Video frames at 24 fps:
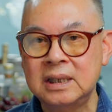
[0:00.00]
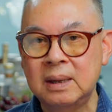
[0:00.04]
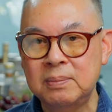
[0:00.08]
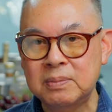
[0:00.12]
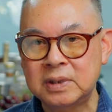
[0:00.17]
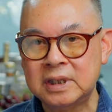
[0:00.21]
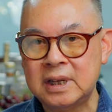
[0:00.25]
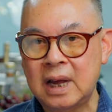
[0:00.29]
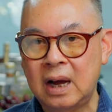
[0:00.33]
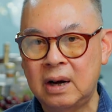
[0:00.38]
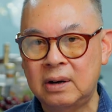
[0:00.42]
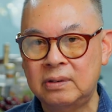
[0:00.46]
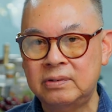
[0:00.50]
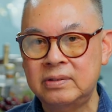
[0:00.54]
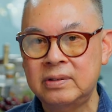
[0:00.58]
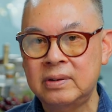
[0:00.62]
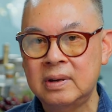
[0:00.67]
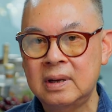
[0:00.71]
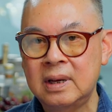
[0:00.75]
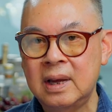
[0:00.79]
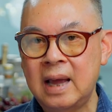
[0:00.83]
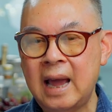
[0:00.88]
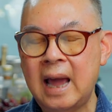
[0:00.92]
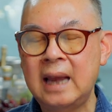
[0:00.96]
himself
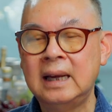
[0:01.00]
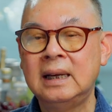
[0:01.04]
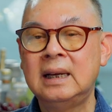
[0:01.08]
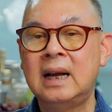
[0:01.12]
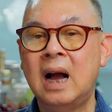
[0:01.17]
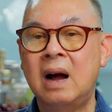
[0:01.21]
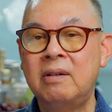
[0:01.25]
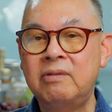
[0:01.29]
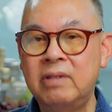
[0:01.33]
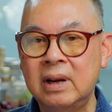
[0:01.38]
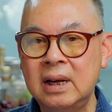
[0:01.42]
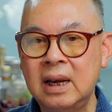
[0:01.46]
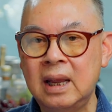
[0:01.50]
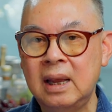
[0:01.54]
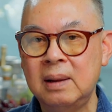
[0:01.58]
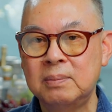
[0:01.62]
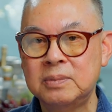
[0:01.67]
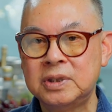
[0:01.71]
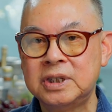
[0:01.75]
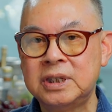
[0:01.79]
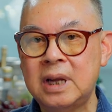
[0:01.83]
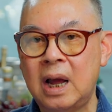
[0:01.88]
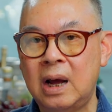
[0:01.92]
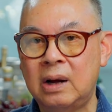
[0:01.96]
and governs
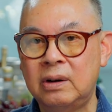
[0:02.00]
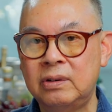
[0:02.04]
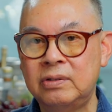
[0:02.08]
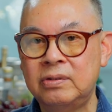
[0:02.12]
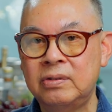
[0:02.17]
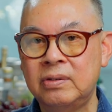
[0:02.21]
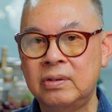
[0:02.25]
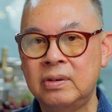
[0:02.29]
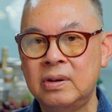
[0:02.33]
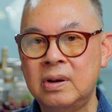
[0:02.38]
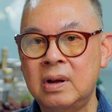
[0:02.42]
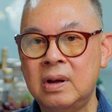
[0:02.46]
himself